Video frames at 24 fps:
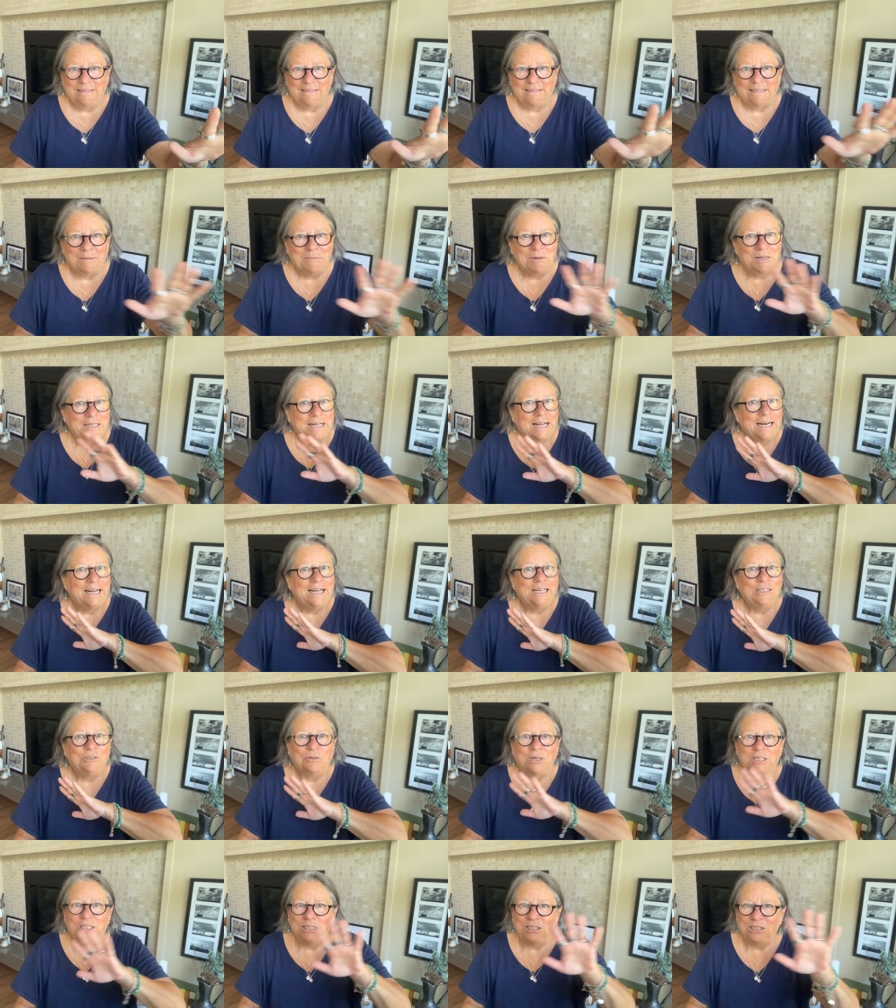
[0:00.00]
I'm at that age
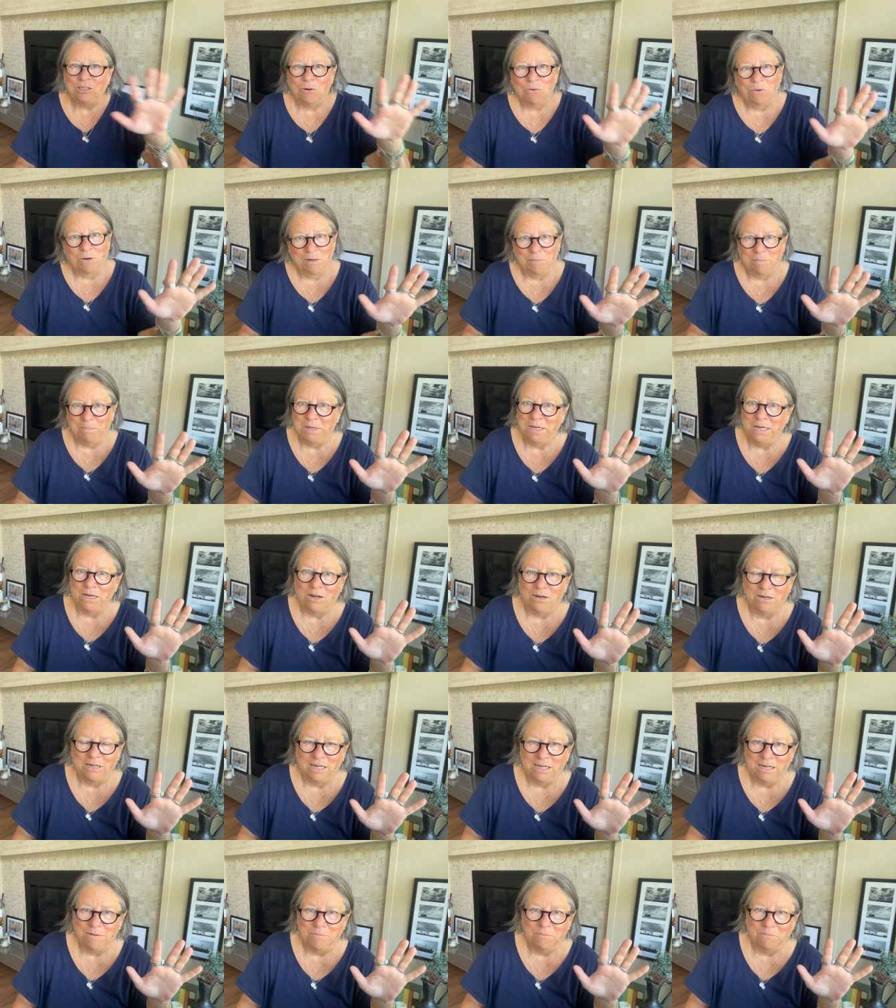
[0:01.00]
where I just don't want to be on
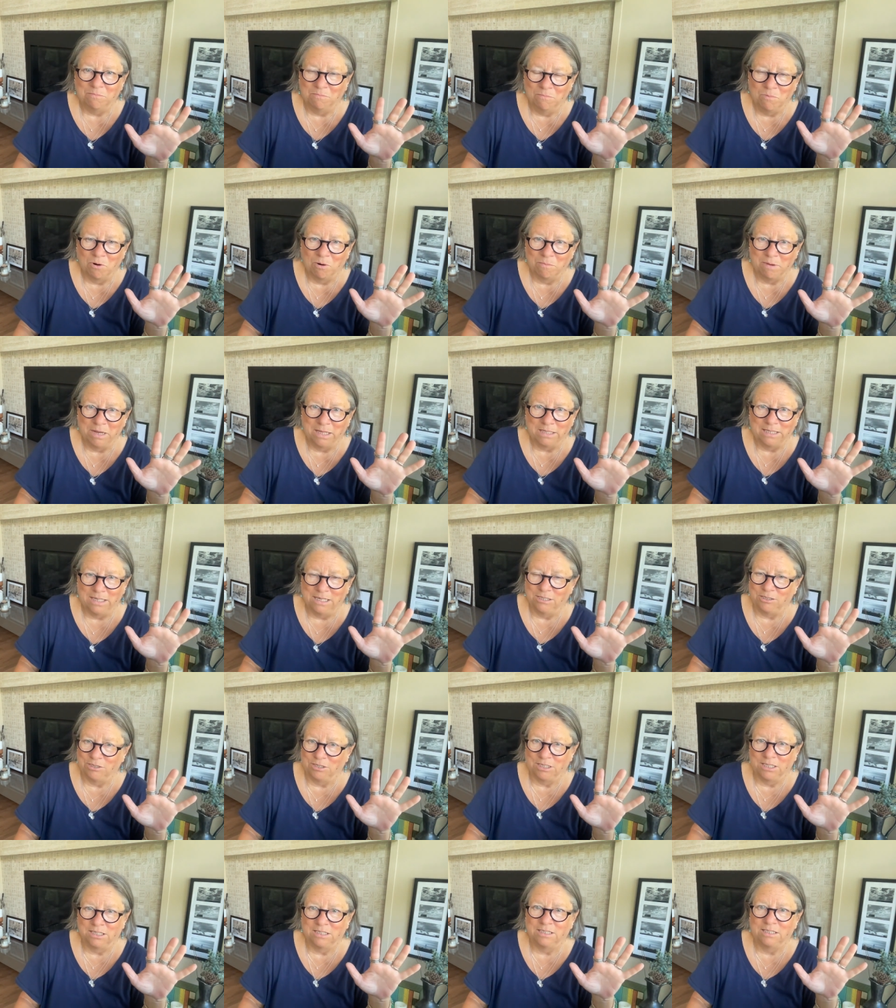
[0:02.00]
any more mailing
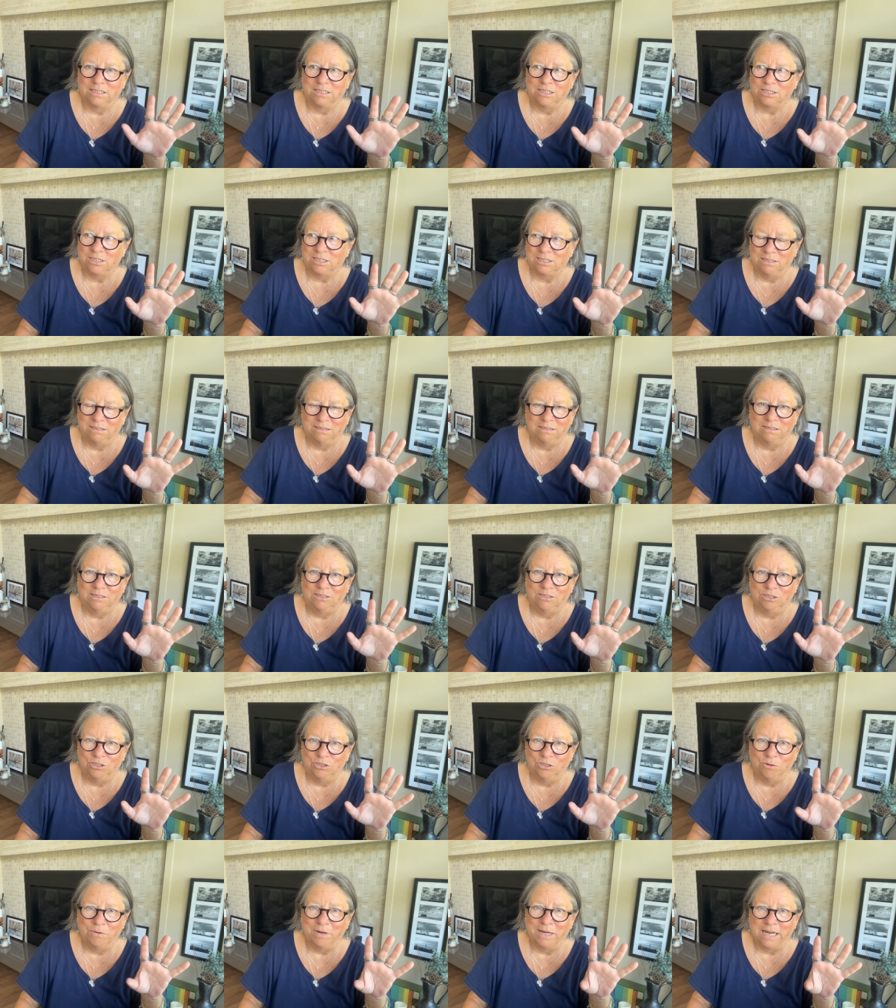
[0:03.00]
addresses. Just
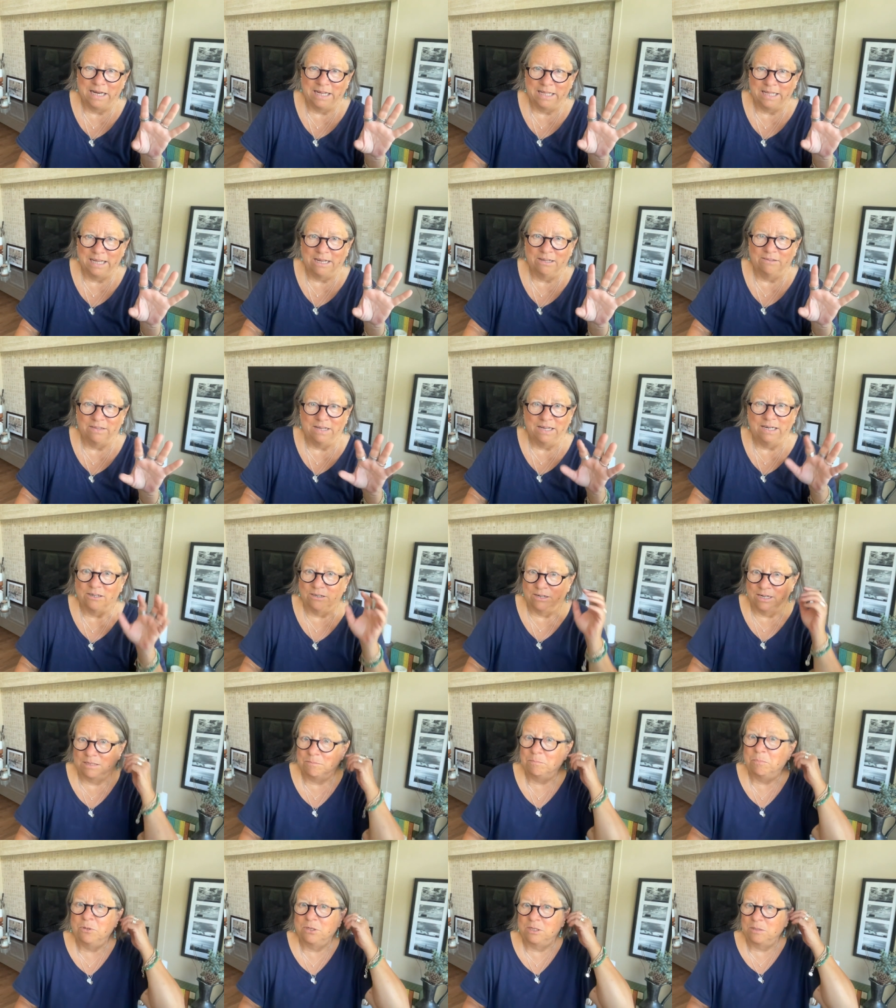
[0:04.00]
doing anything on the
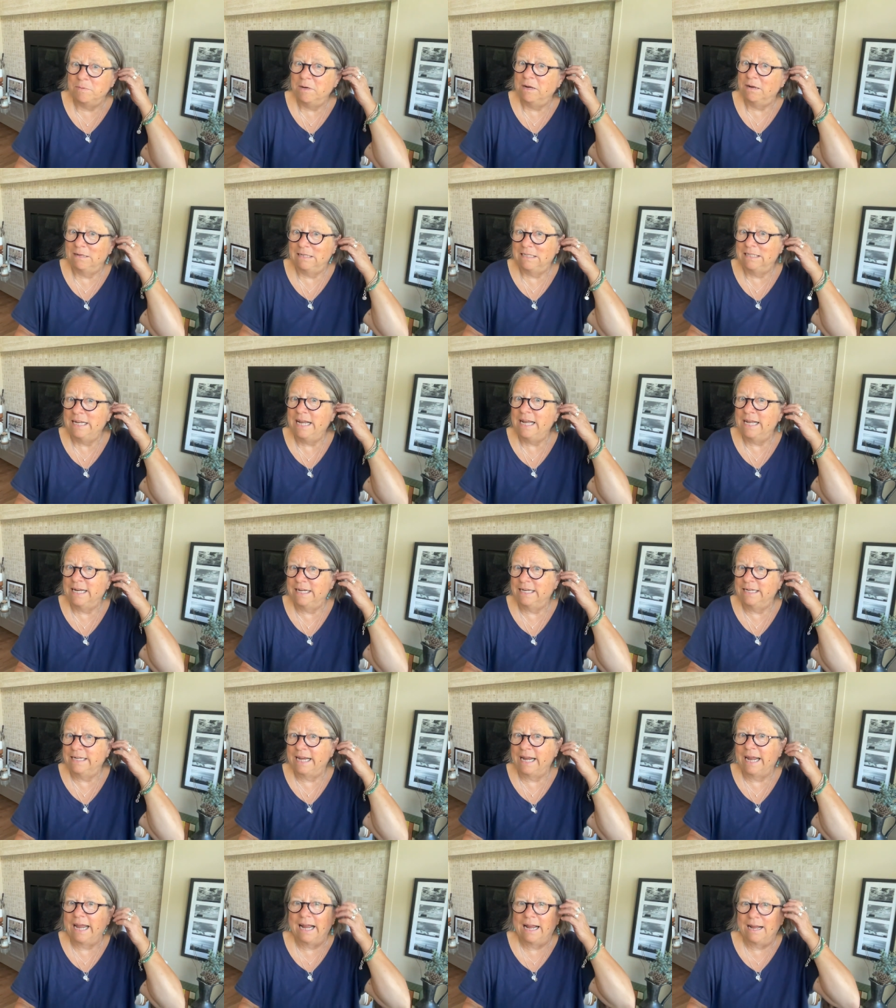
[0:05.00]
internet puts me on ten a
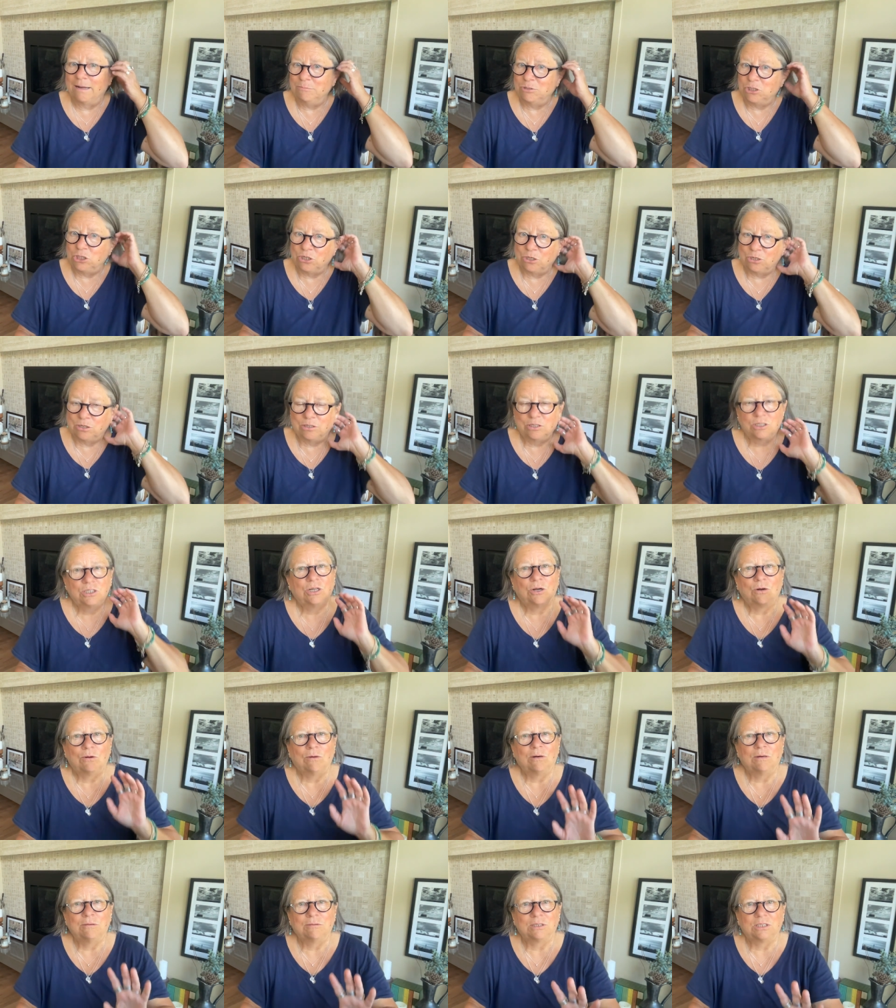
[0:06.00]
day, I'm sure.
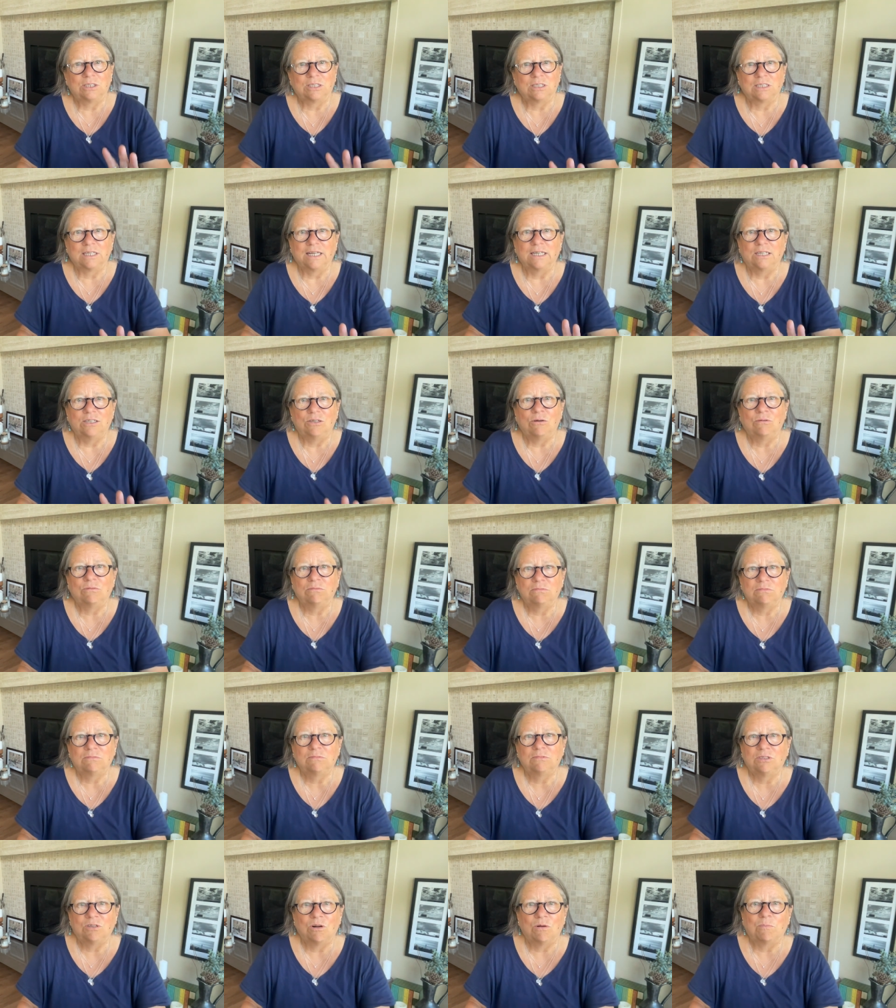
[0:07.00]
So it was just like don't
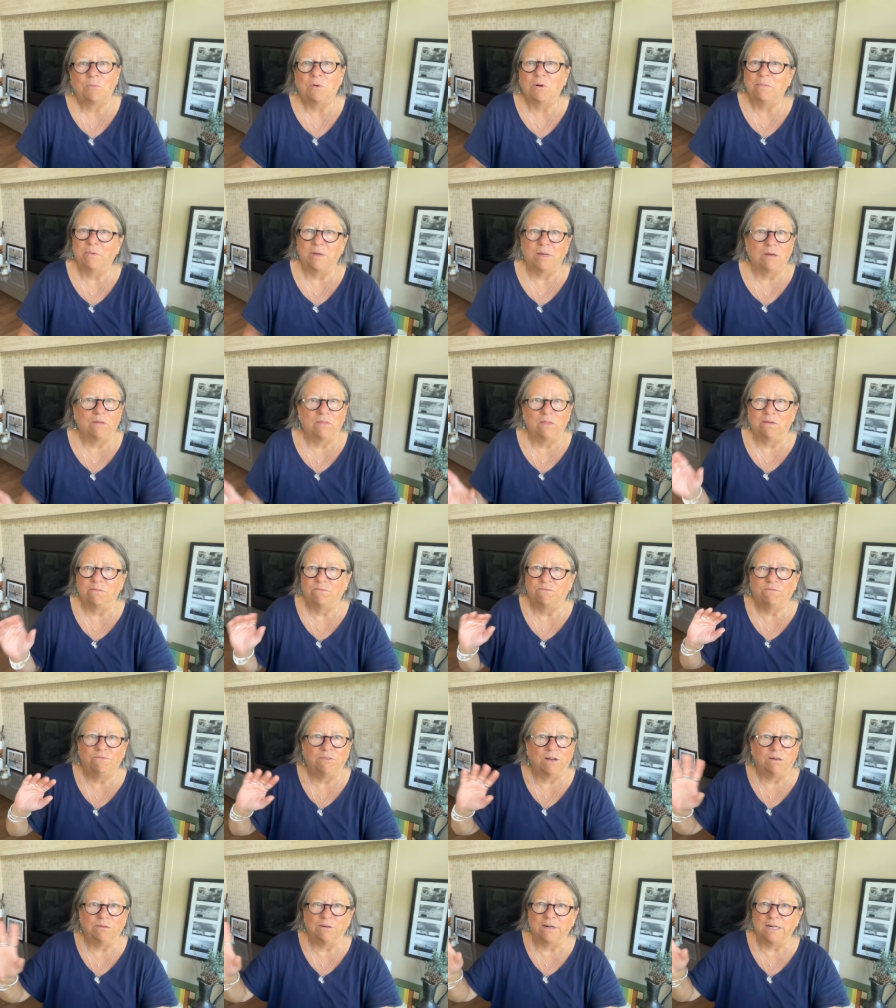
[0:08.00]
don't put me on the
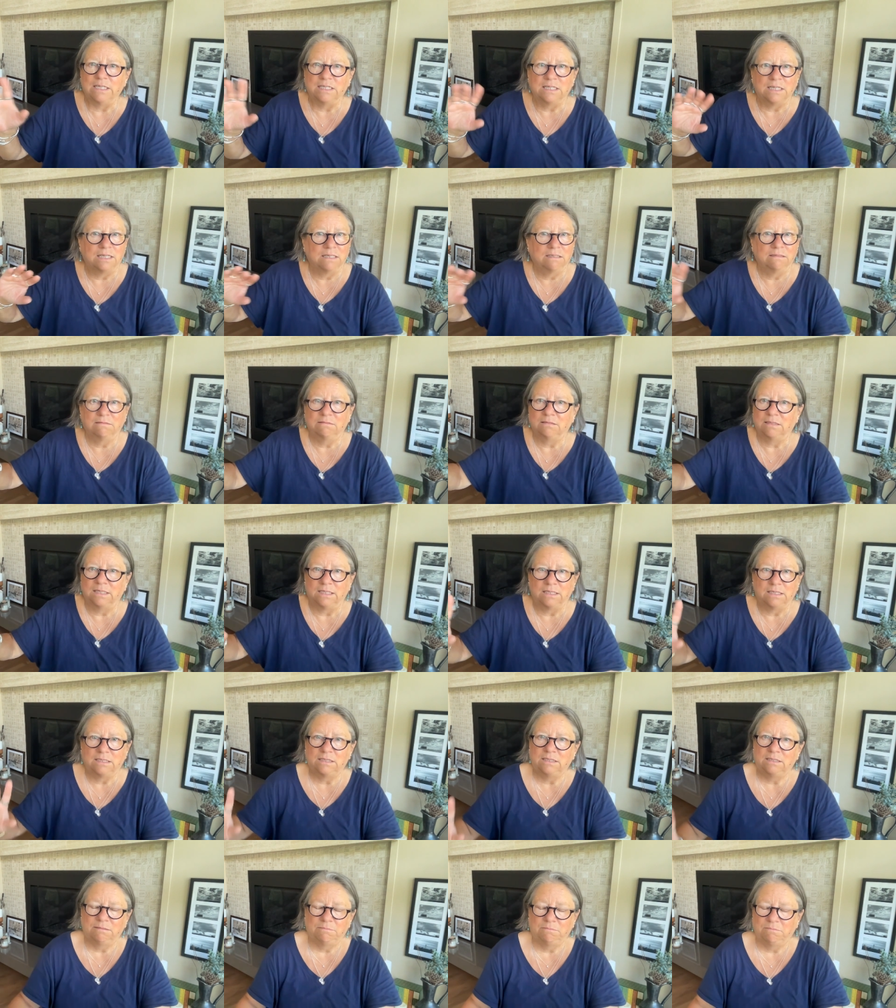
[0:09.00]
fundraising
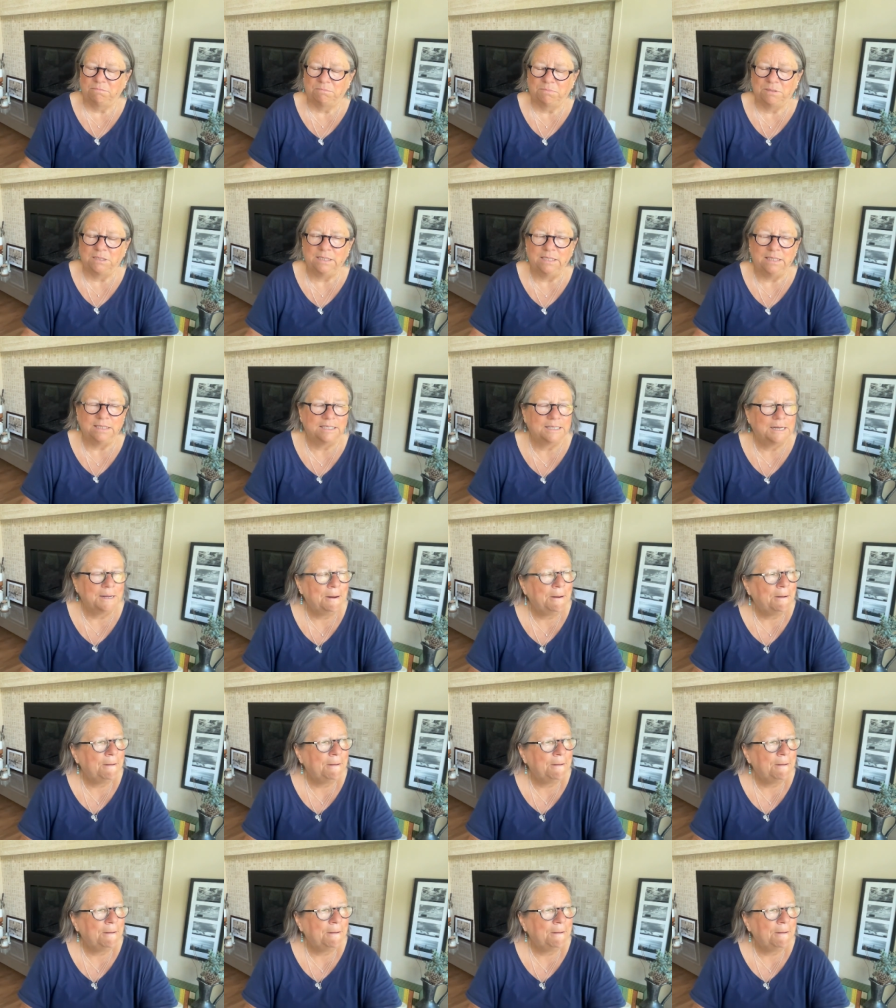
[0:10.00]
list, please.